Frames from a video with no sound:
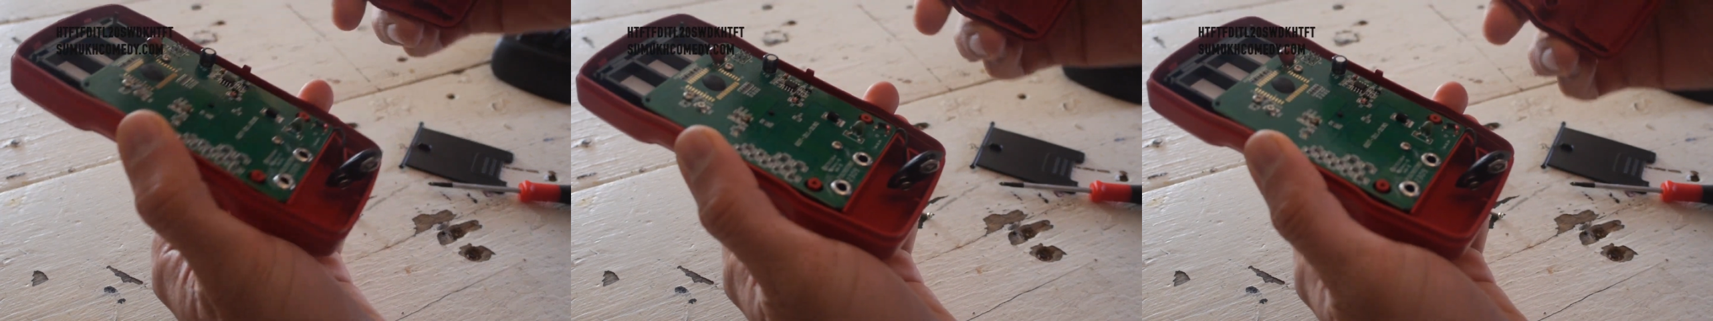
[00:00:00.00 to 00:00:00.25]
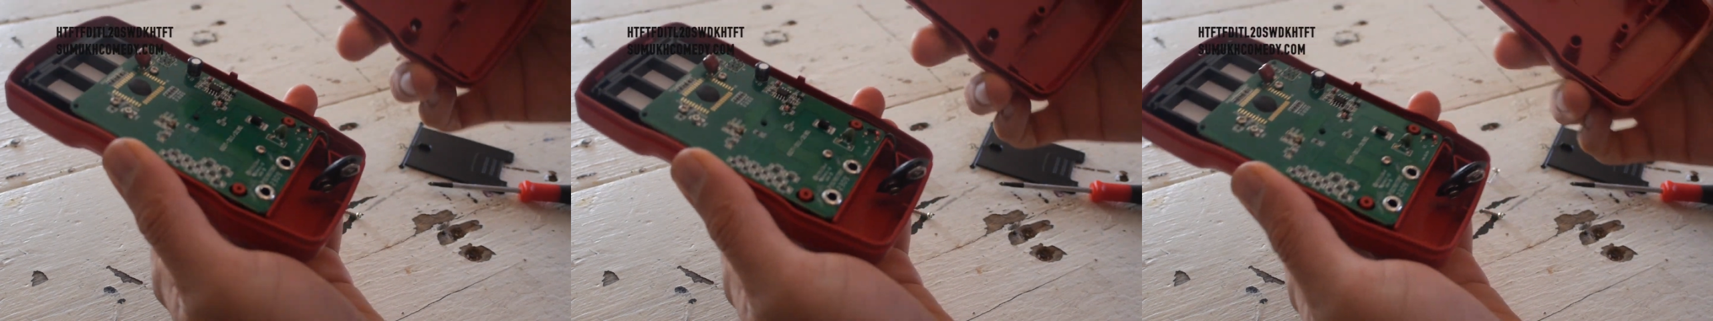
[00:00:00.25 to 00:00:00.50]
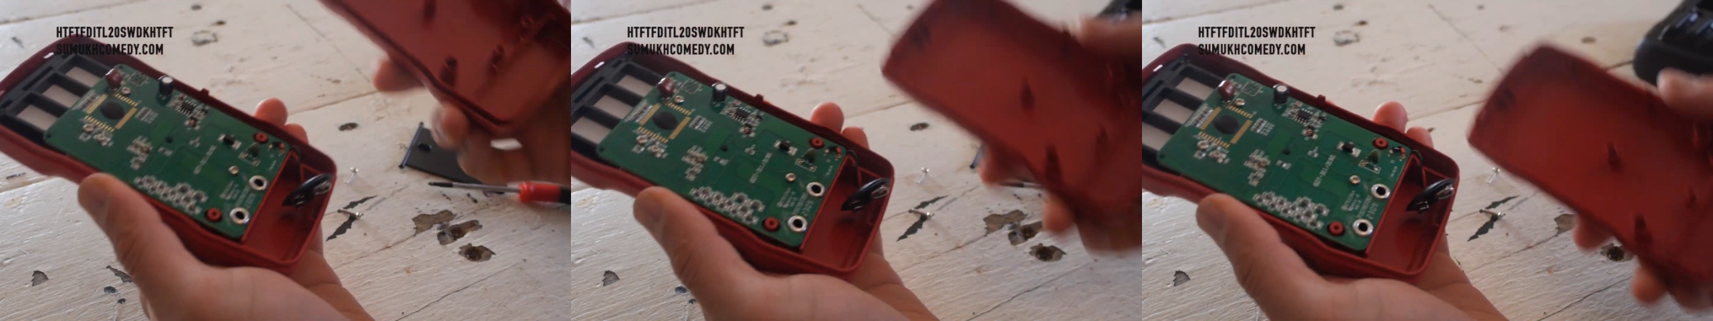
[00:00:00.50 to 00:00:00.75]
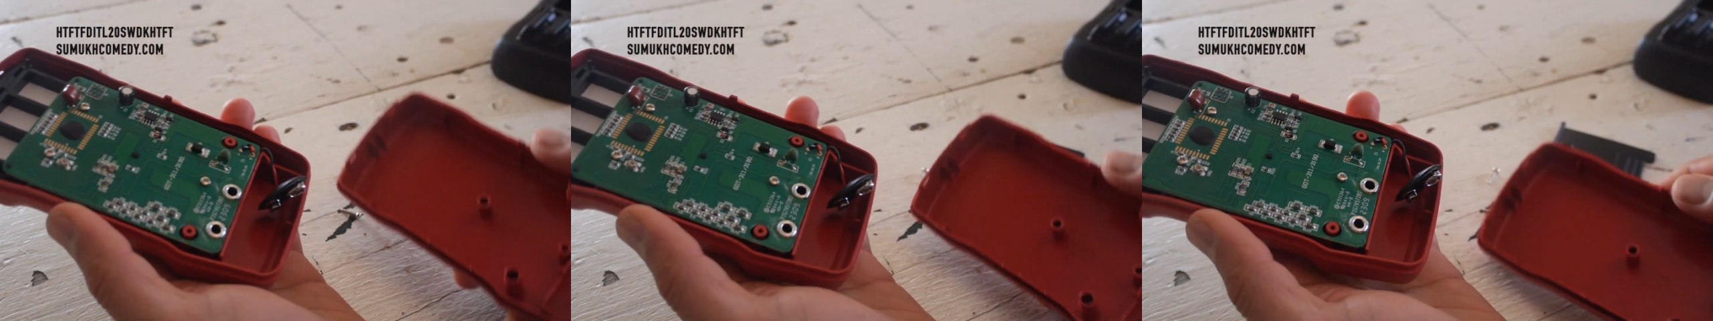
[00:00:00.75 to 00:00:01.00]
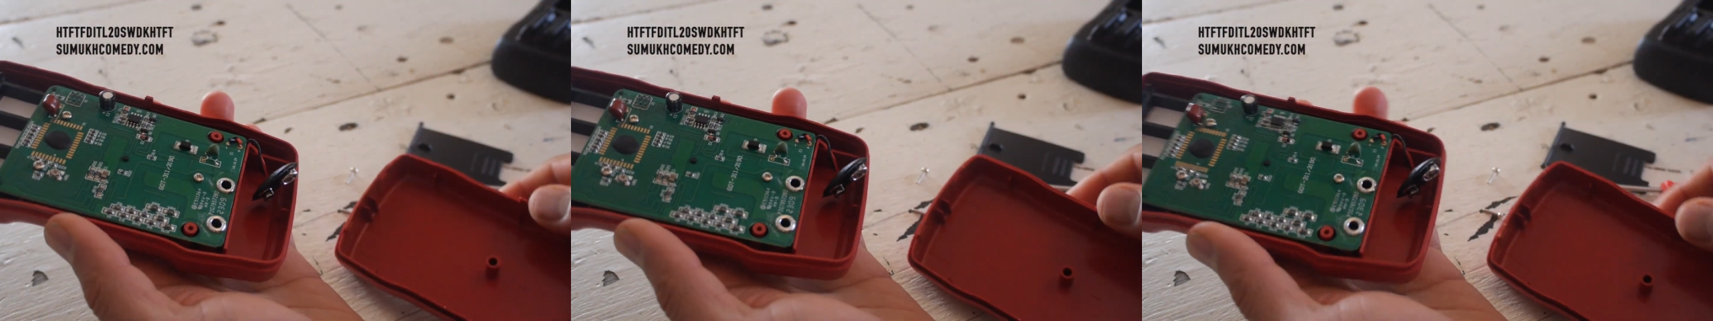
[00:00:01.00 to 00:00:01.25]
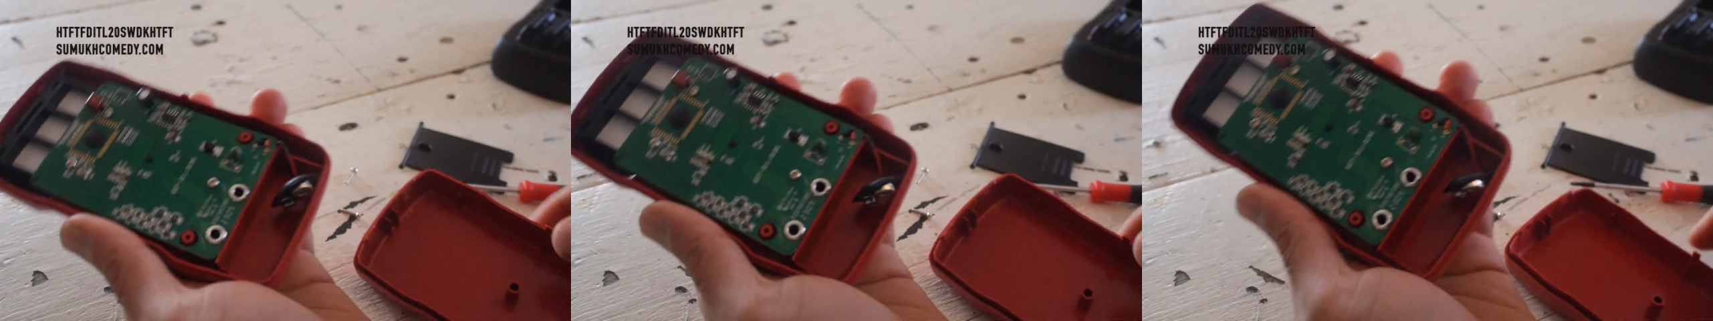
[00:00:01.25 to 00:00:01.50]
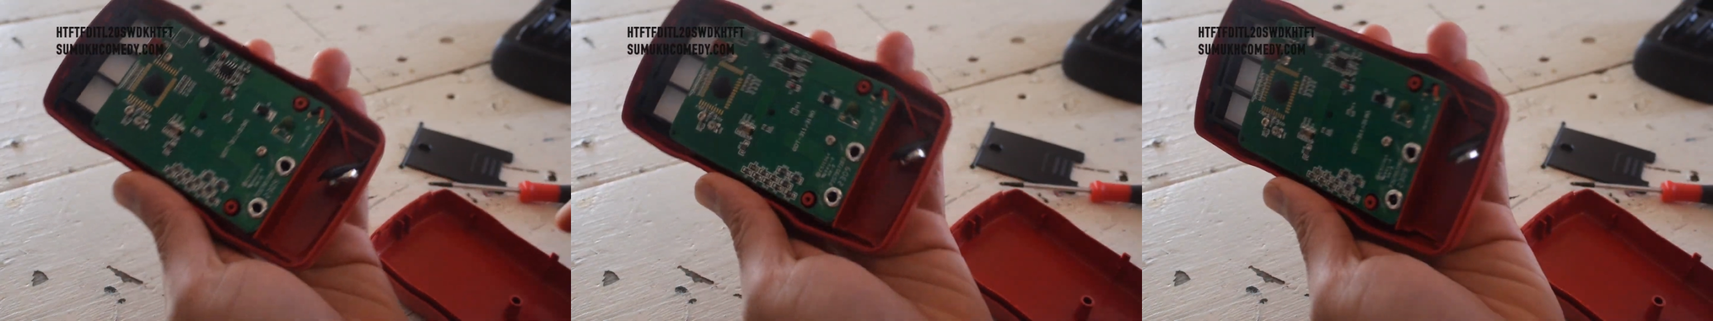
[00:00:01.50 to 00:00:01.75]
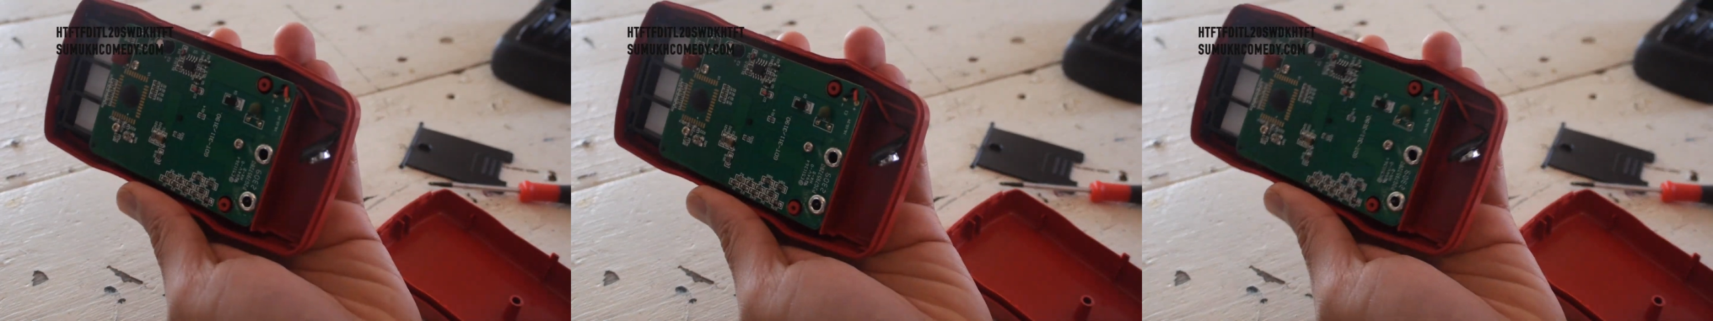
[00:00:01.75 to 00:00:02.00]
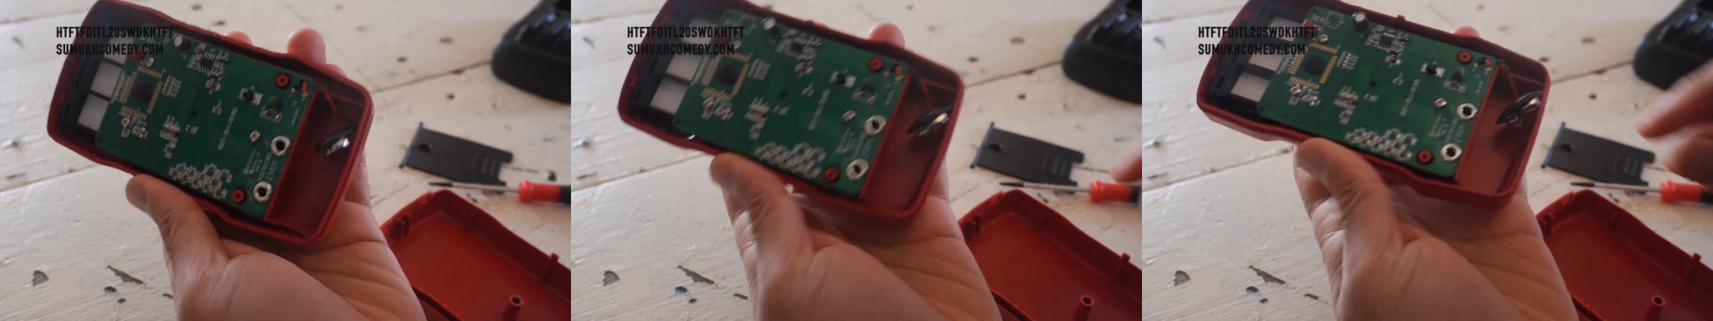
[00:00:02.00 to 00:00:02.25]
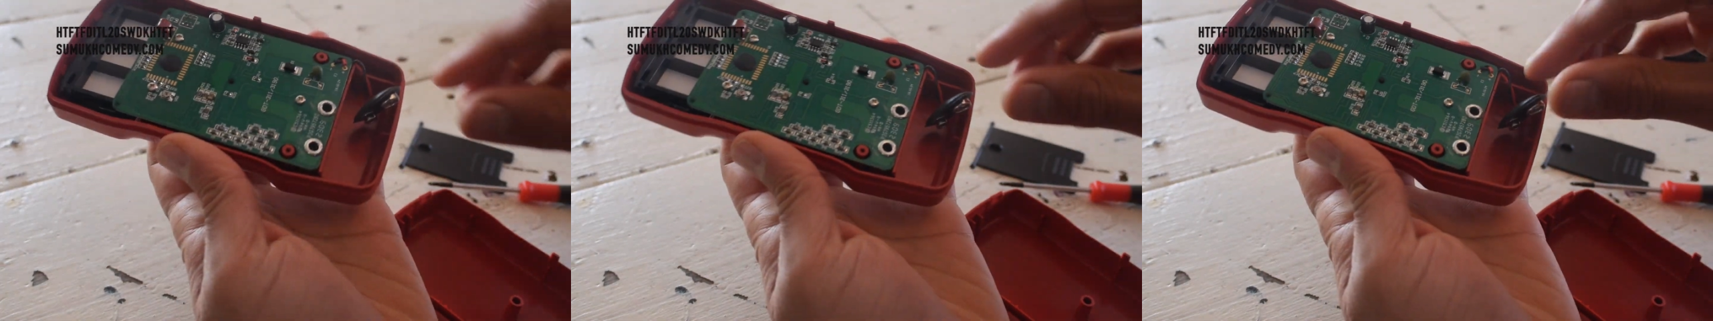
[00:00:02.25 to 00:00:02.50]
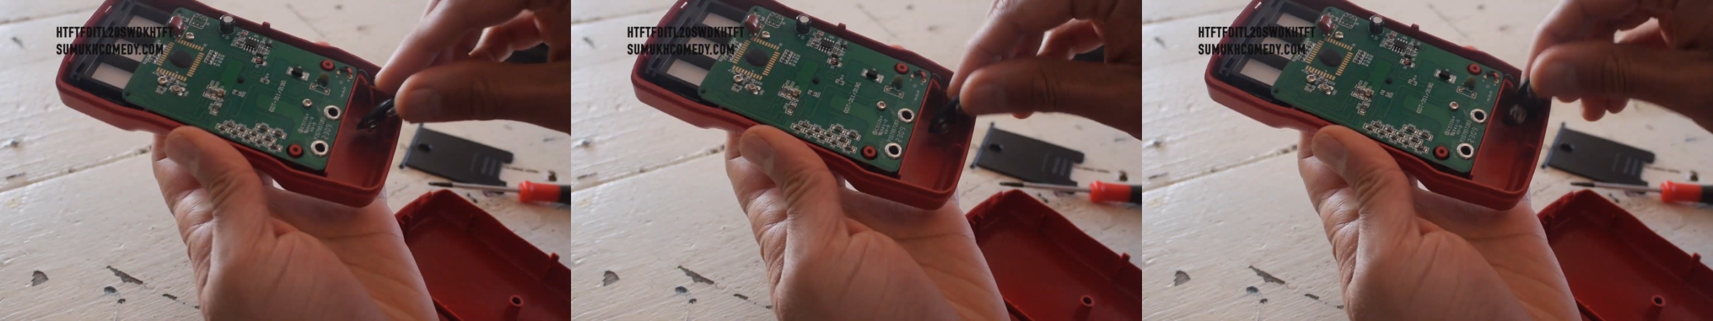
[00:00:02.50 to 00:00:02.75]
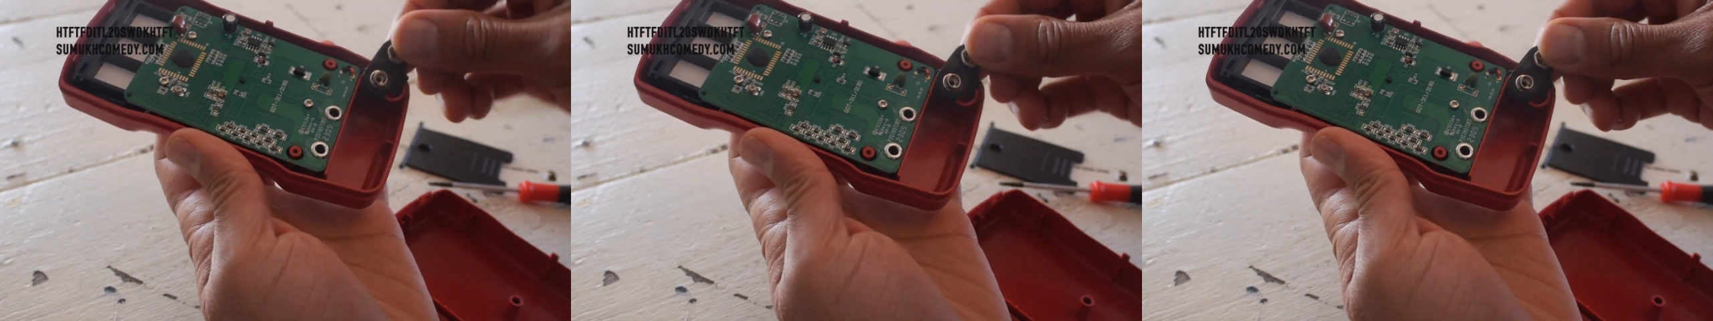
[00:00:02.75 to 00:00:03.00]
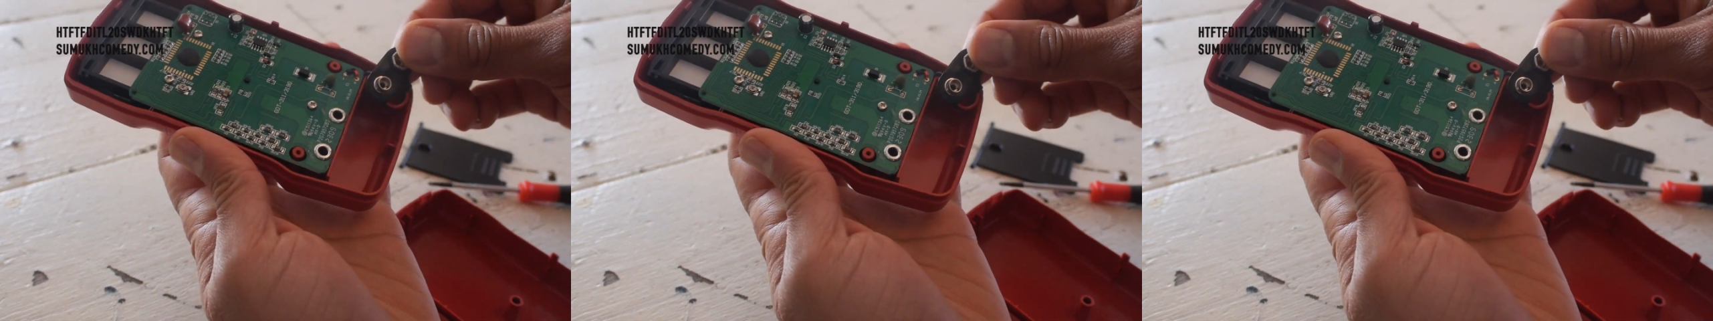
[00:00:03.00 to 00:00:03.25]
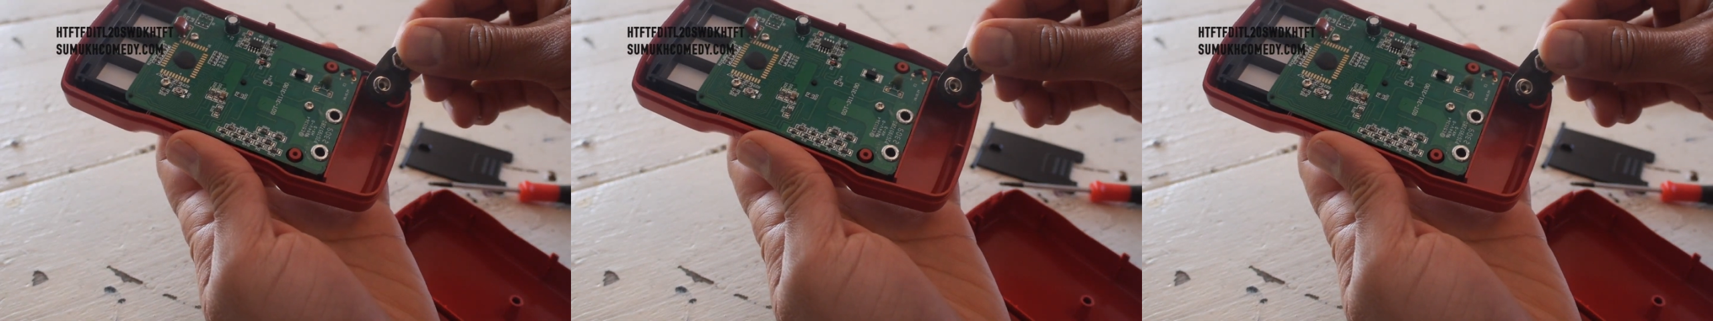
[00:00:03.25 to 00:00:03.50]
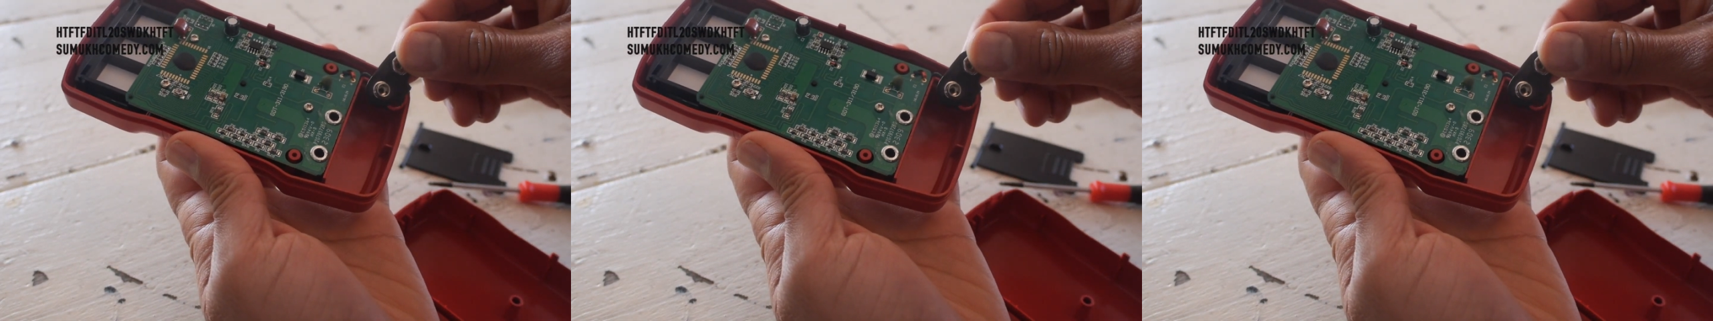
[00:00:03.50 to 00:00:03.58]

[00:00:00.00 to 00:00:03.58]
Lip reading: (no speaker visible)